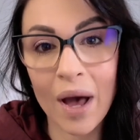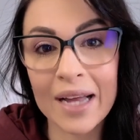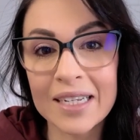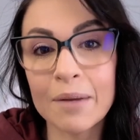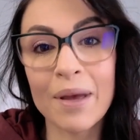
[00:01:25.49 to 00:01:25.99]
I
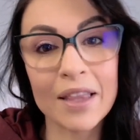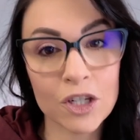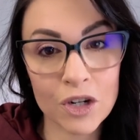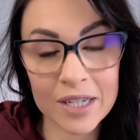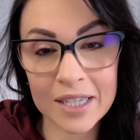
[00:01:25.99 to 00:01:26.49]
did make the
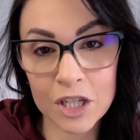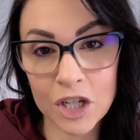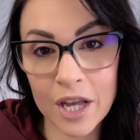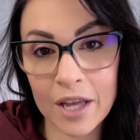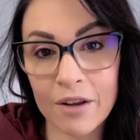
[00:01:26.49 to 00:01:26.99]

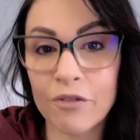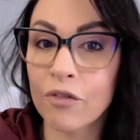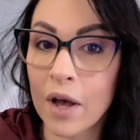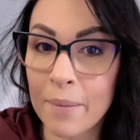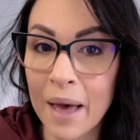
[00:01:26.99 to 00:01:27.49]
transition
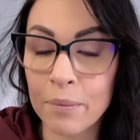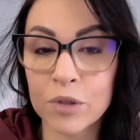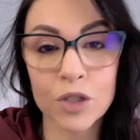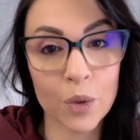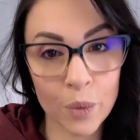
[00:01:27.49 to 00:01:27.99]
from
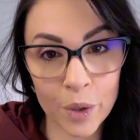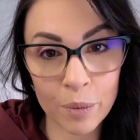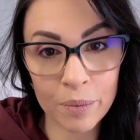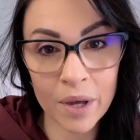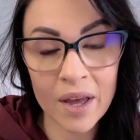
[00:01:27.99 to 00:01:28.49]
Apple to
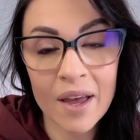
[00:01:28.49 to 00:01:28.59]
Whoop.